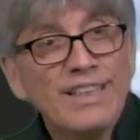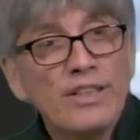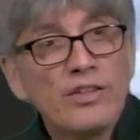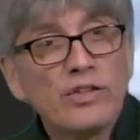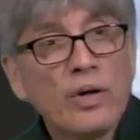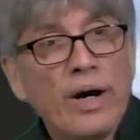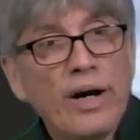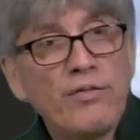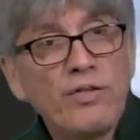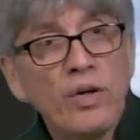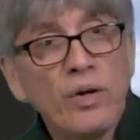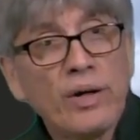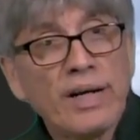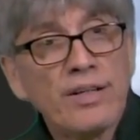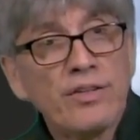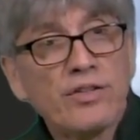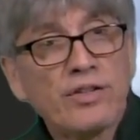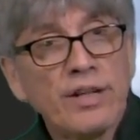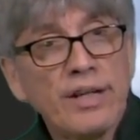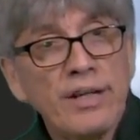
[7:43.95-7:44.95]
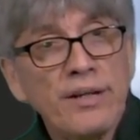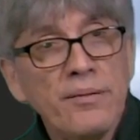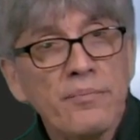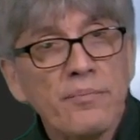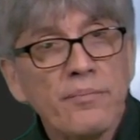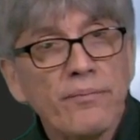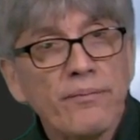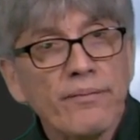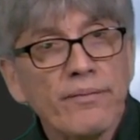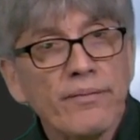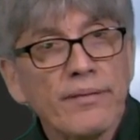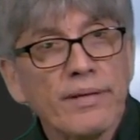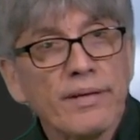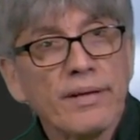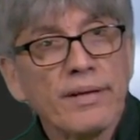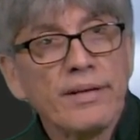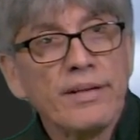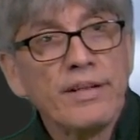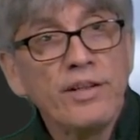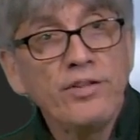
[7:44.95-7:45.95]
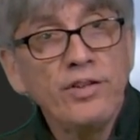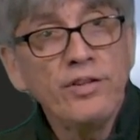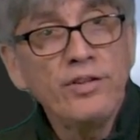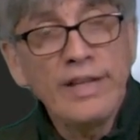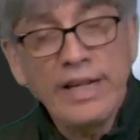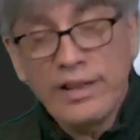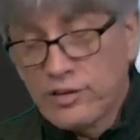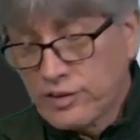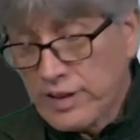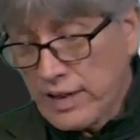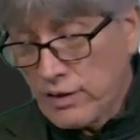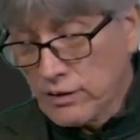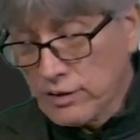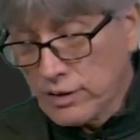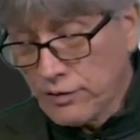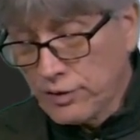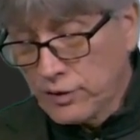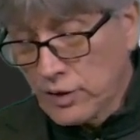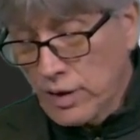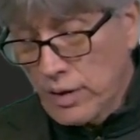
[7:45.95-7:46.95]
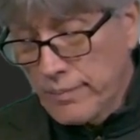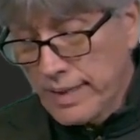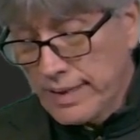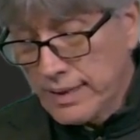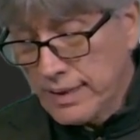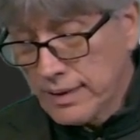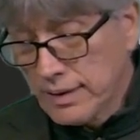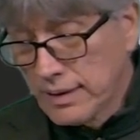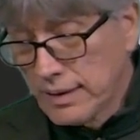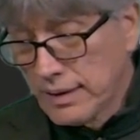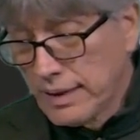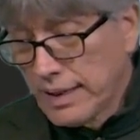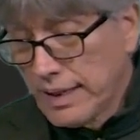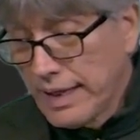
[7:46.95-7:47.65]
So as you can see, this is the executive summary,